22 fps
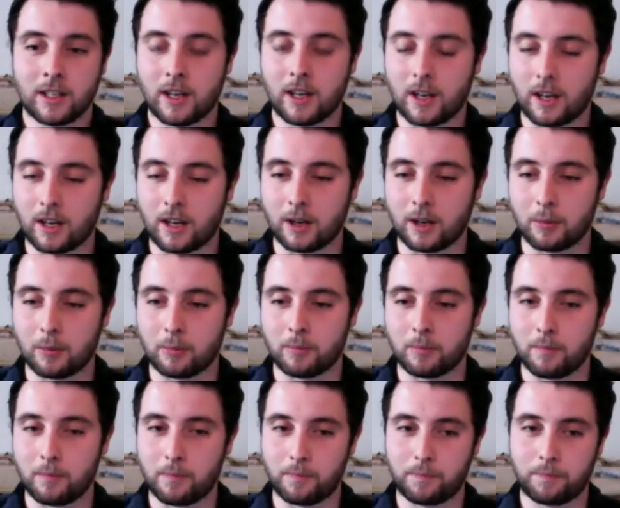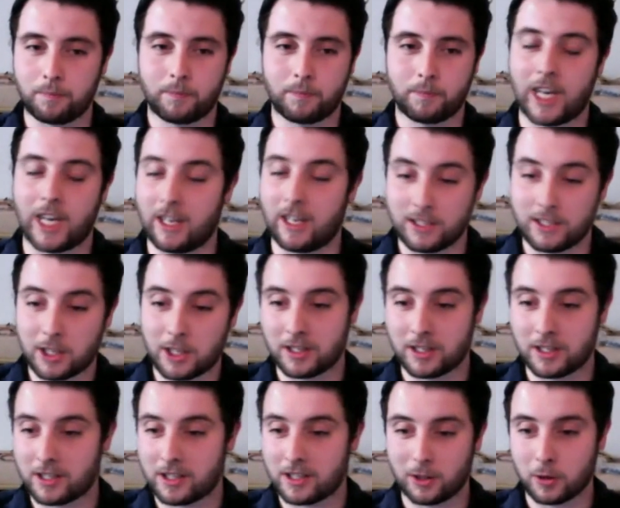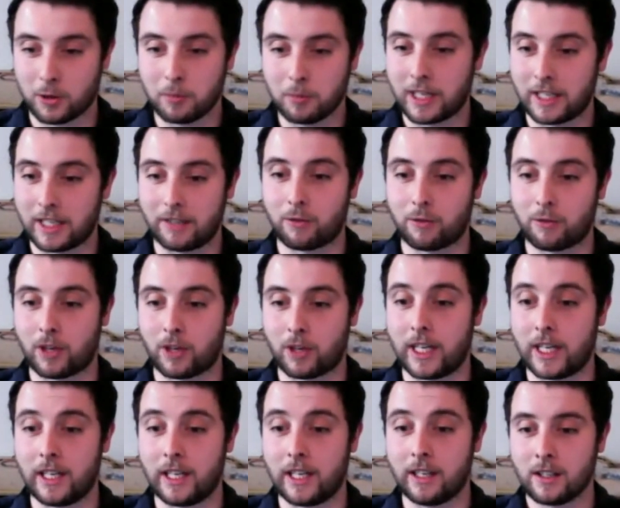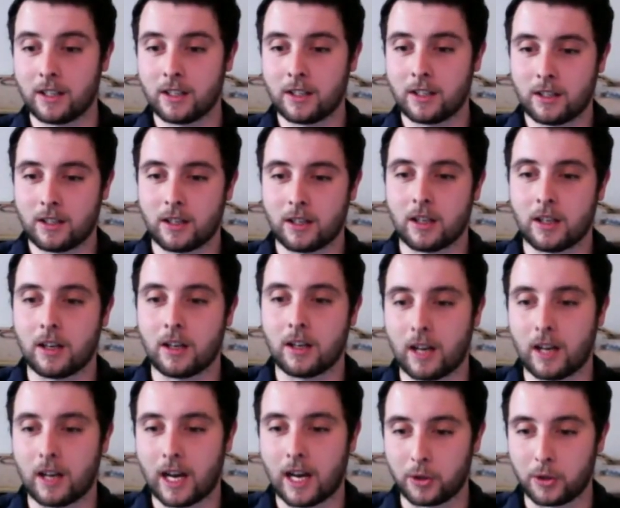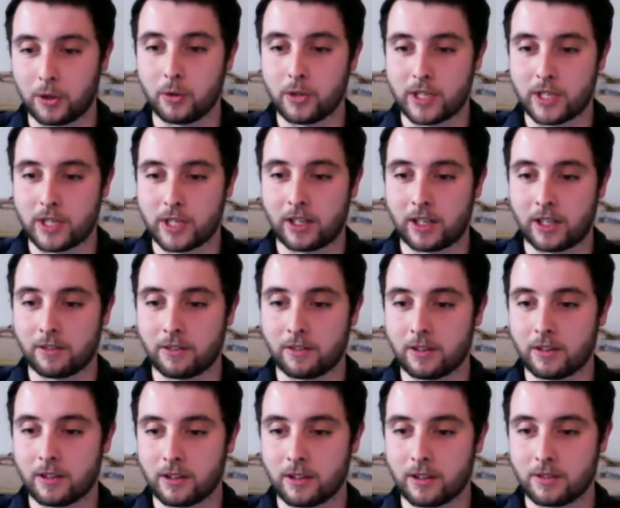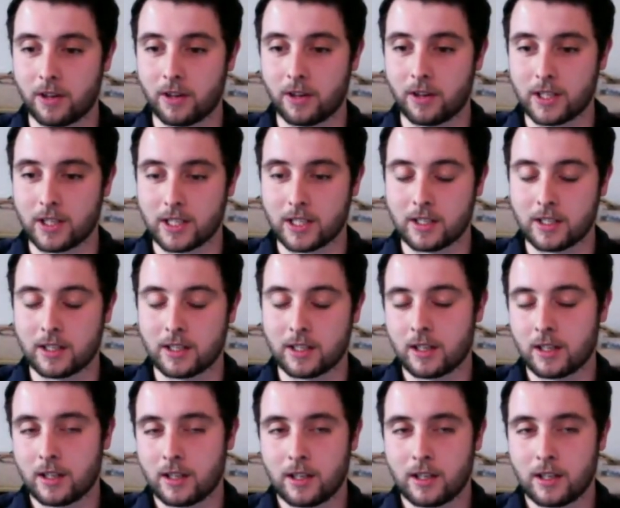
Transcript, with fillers: Um, yeah, it's, it's, you're completely free uh, how you use any of the devices.